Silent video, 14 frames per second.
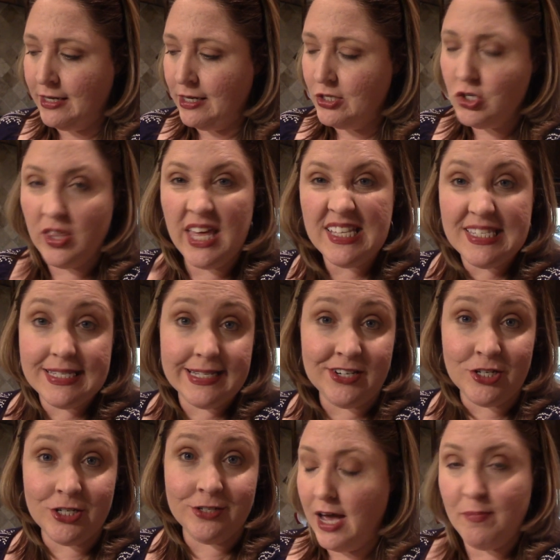So that's
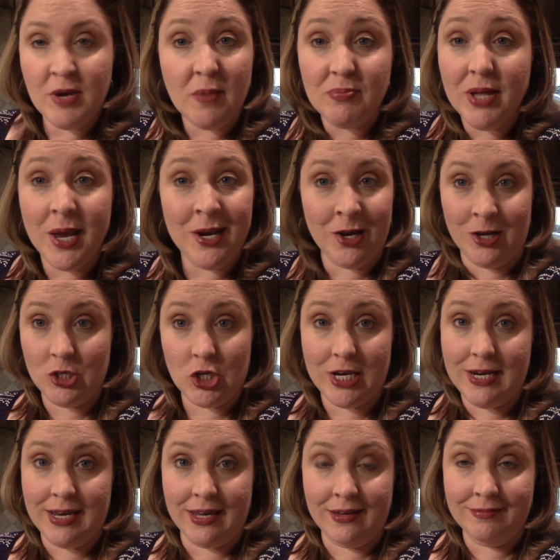dinner. I'm not planning on
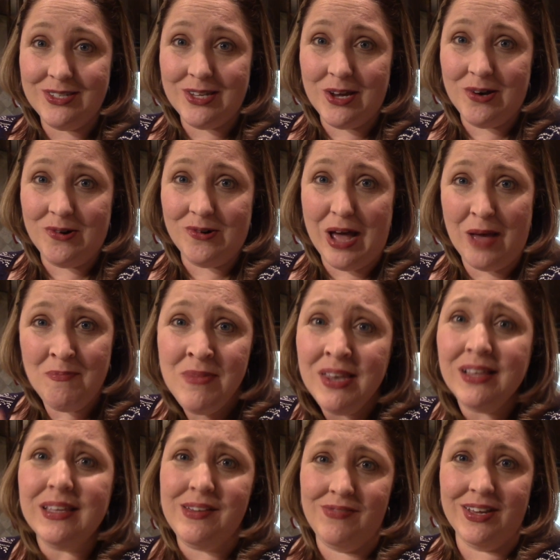cheating, so I'm
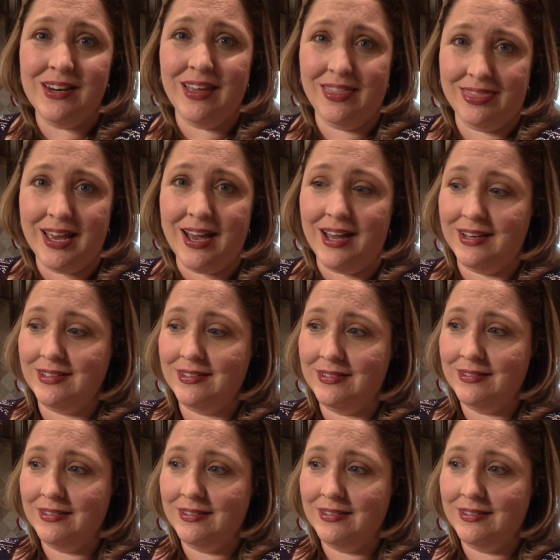gonna leave it at that.